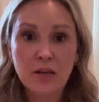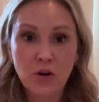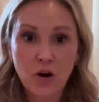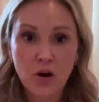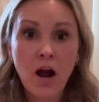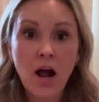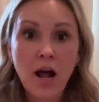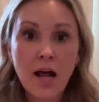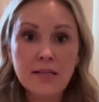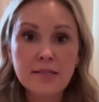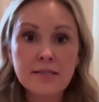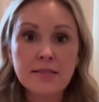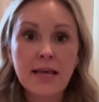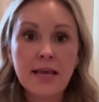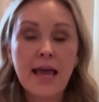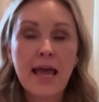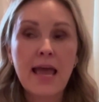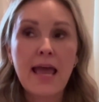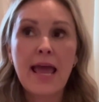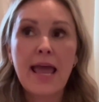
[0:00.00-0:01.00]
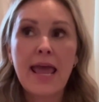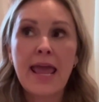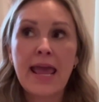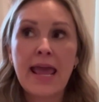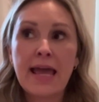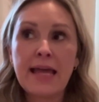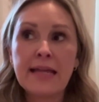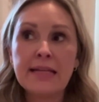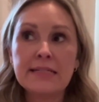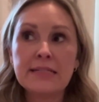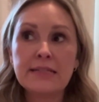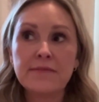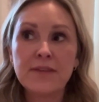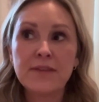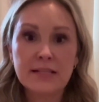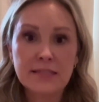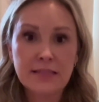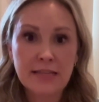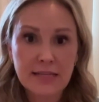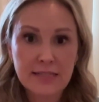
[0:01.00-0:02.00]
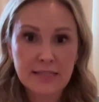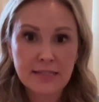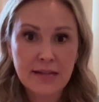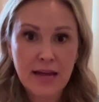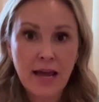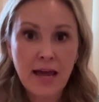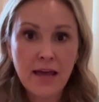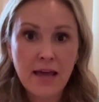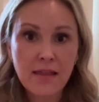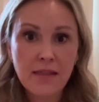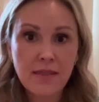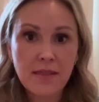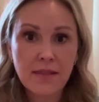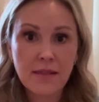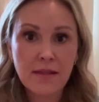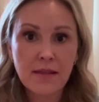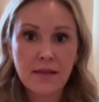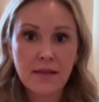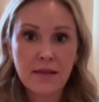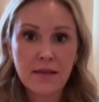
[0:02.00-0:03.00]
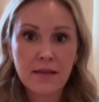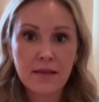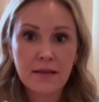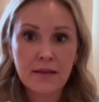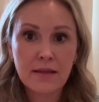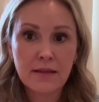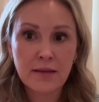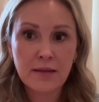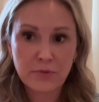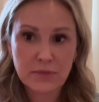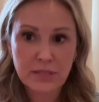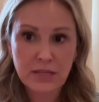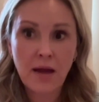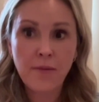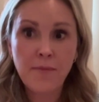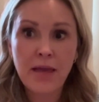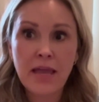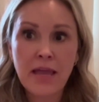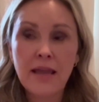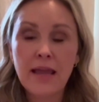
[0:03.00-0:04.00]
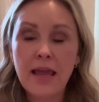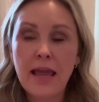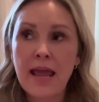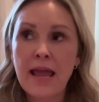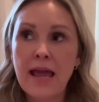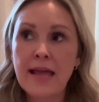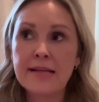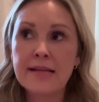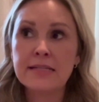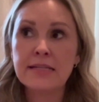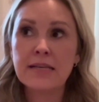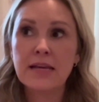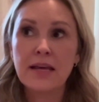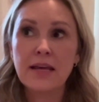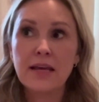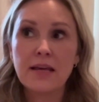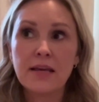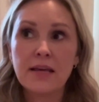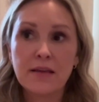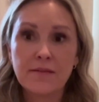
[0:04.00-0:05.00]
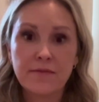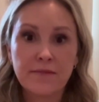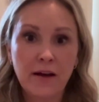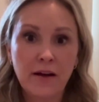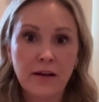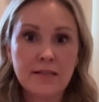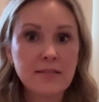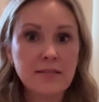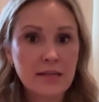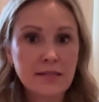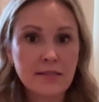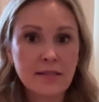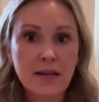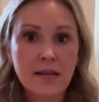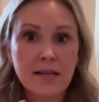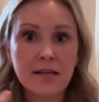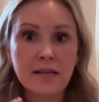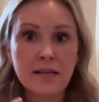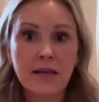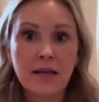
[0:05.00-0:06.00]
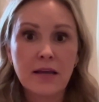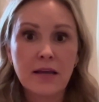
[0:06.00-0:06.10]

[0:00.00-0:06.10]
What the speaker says: cross and facing his death that was coming. And he felt, it says that he